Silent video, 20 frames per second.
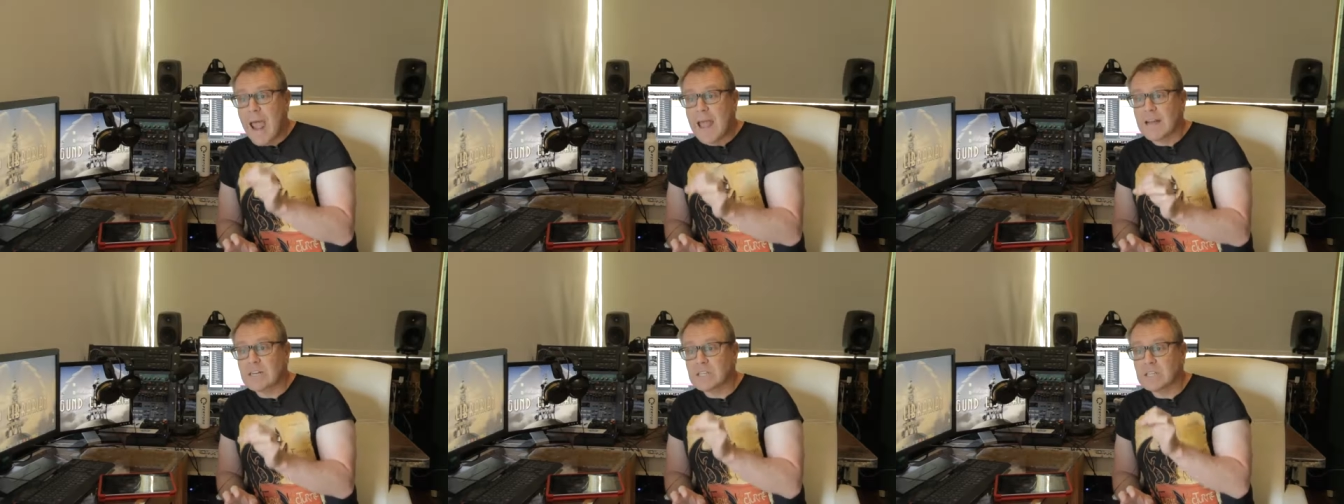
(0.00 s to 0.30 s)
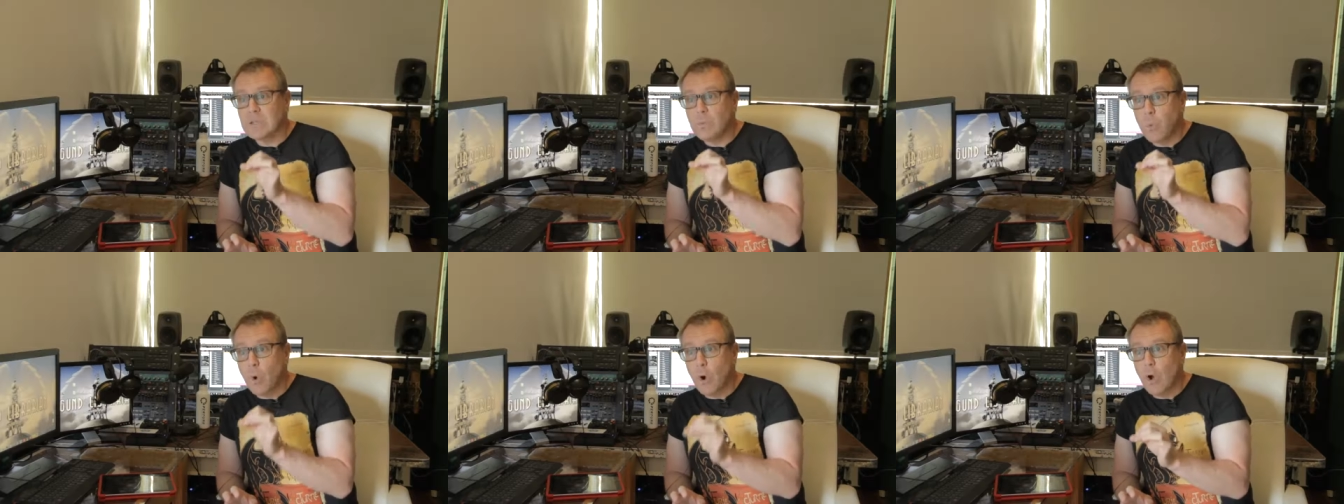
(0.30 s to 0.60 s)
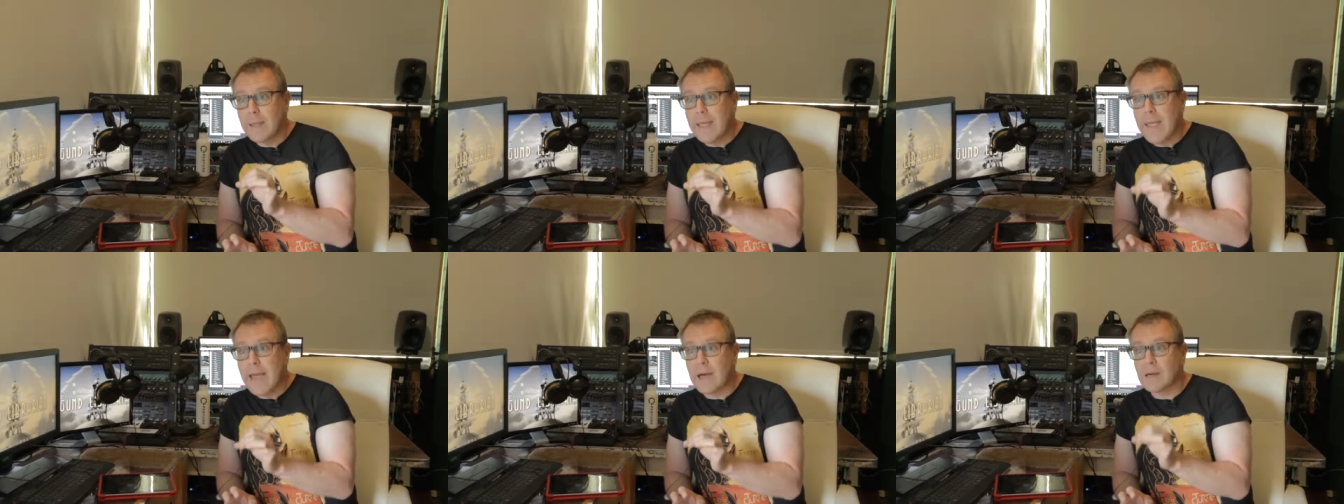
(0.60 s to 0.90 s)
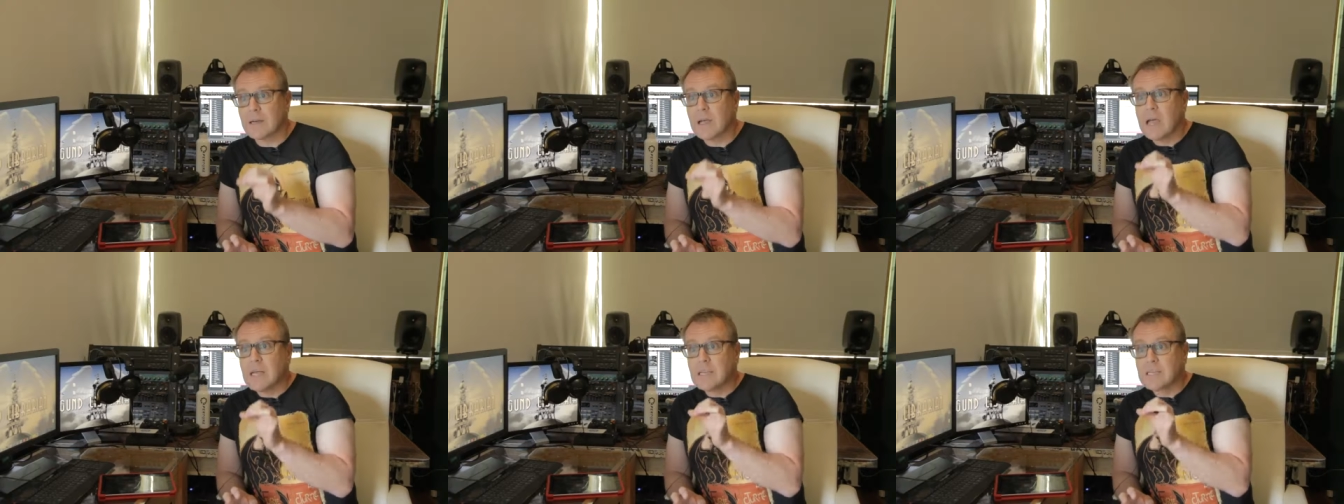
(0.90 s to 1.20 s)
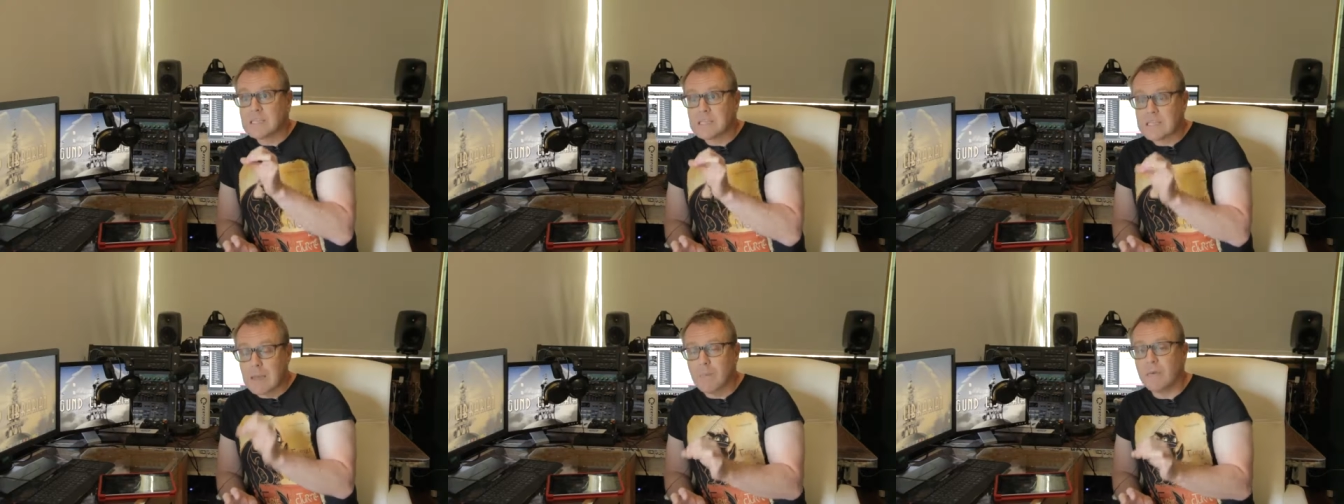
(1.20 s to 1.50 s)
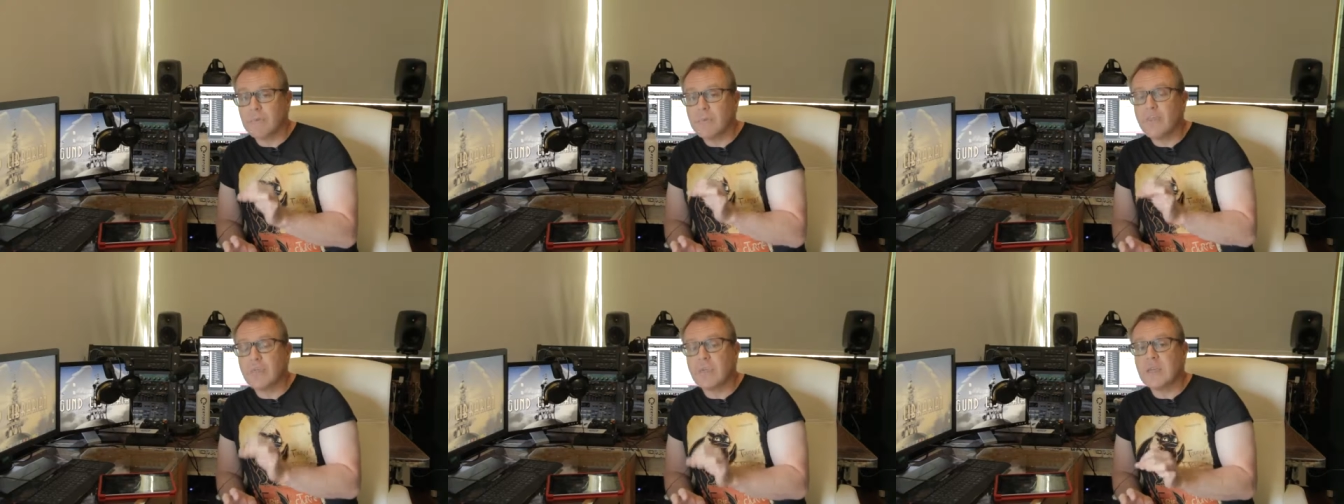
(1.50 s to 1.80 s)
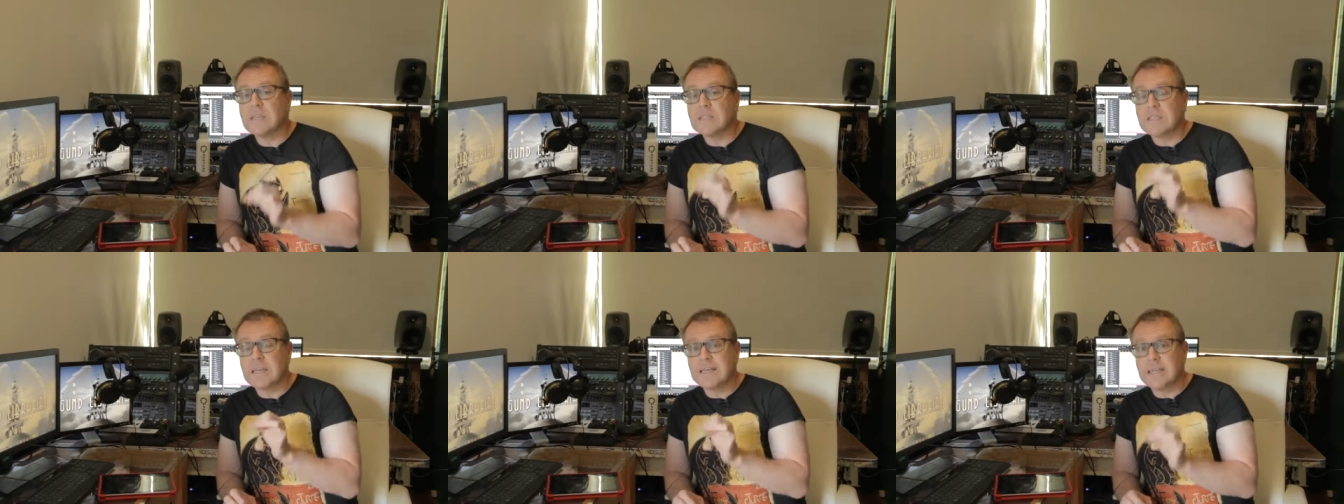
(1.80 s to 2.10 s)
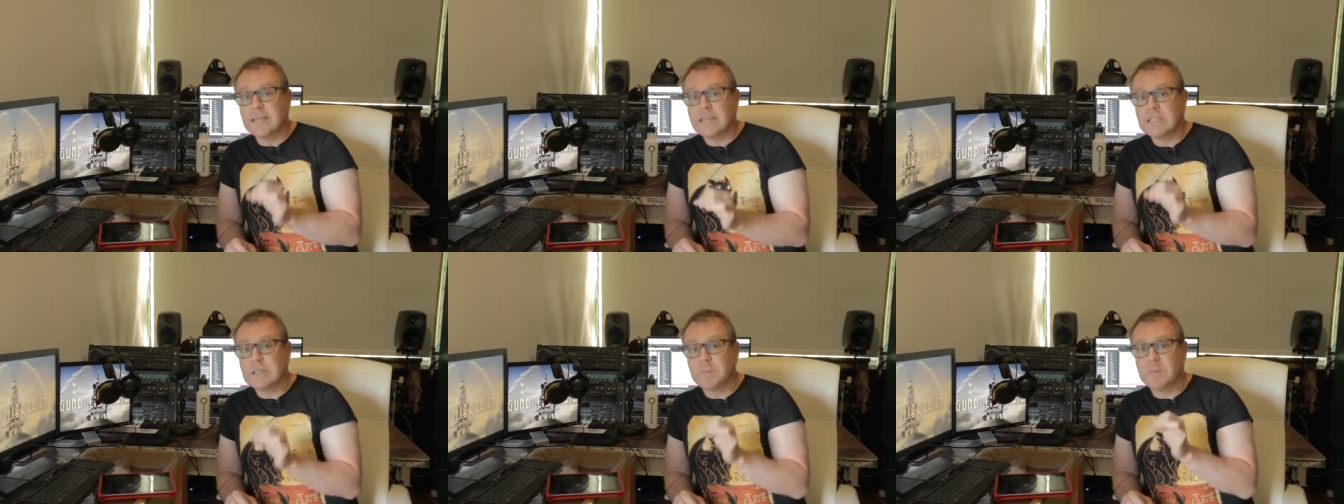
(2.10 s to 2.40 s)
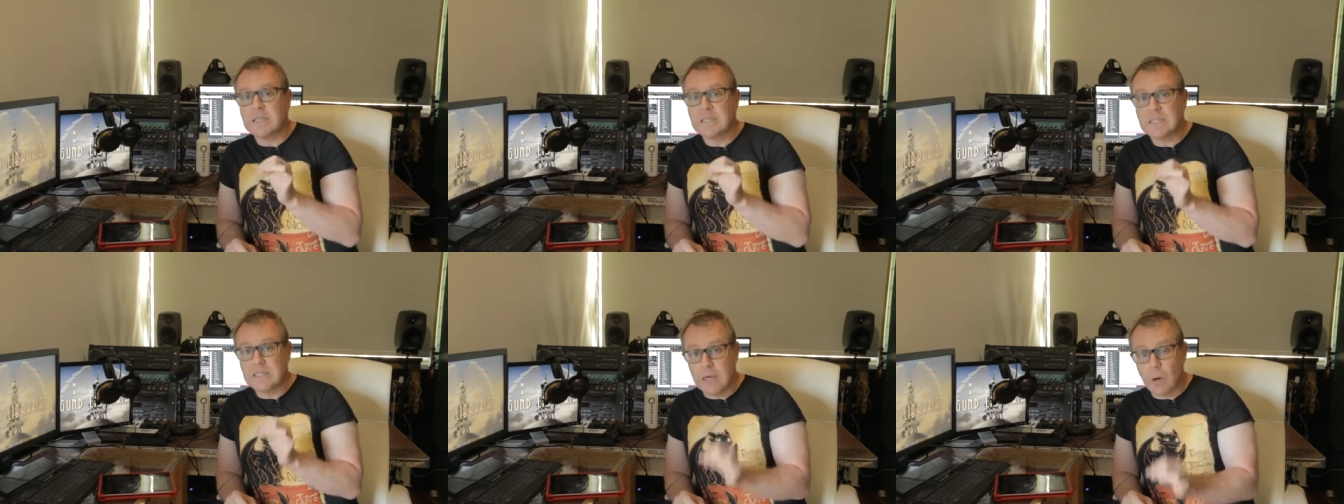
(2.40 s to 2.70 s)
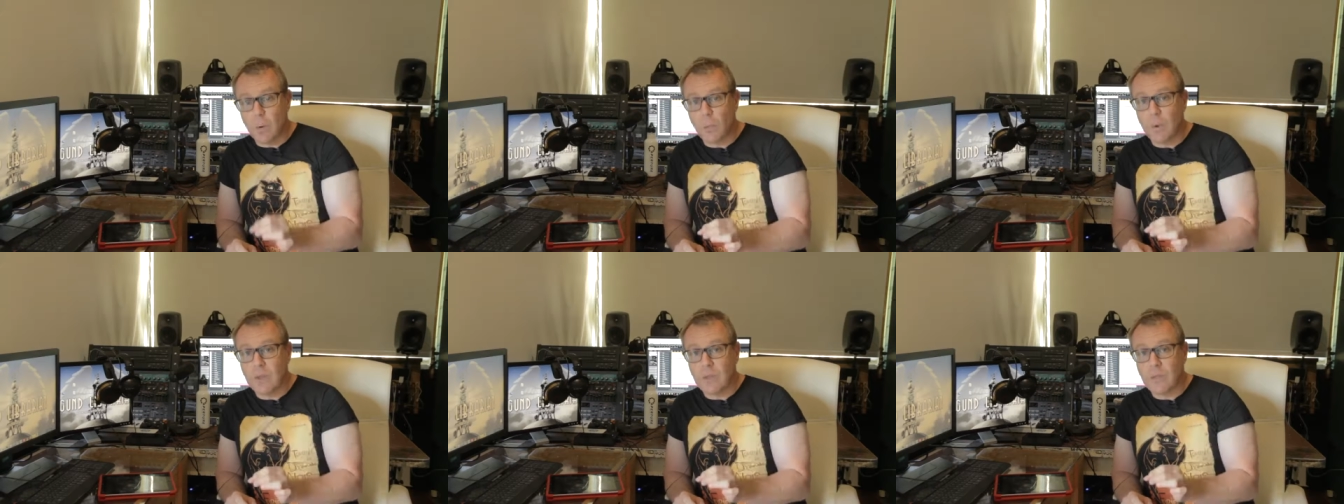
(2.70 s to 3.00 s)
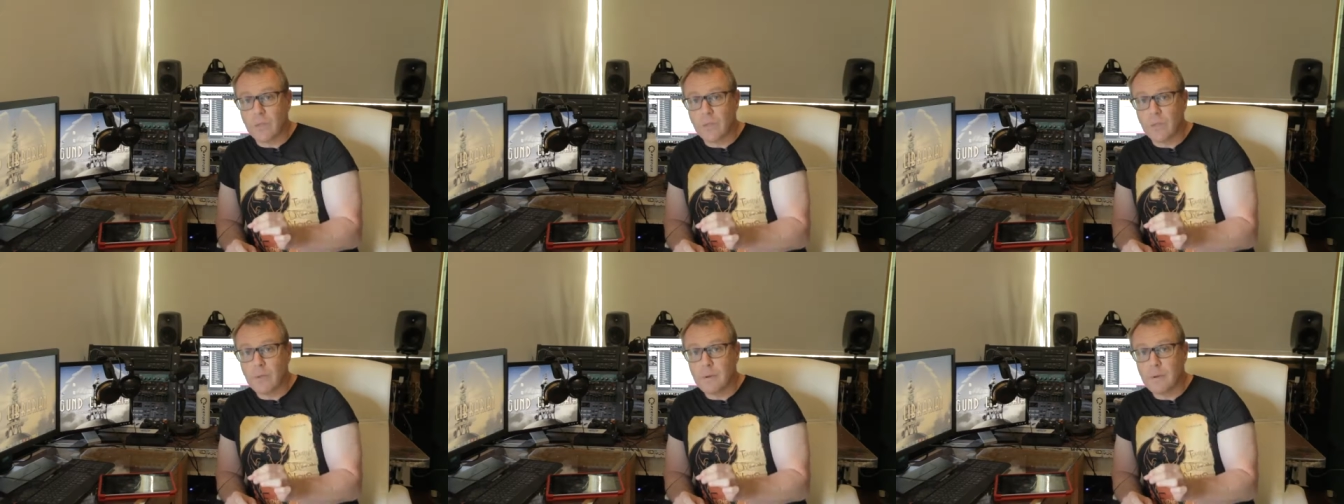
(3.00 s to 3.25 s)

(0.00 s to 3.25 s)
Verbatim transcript: actually work out some of the things that need to be dealt with.